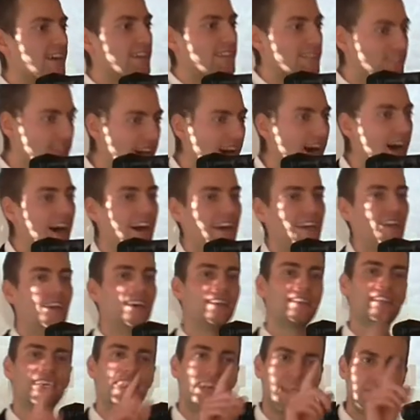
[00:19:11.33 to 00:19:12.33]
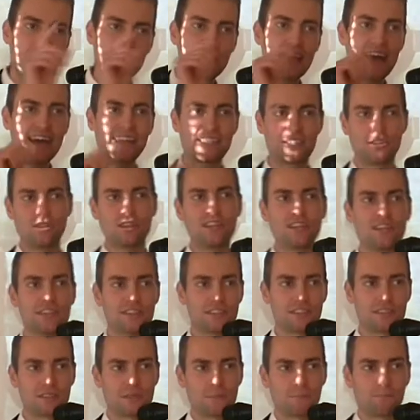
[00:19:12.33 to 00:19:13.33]
die. Then let me ask you
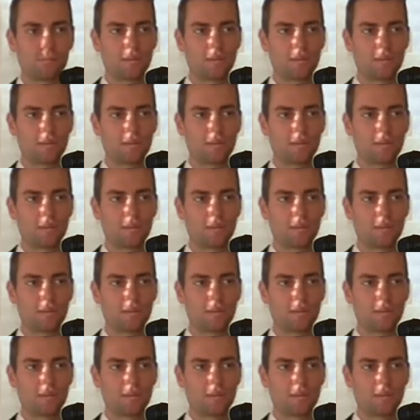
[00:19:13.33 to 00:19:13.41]
this.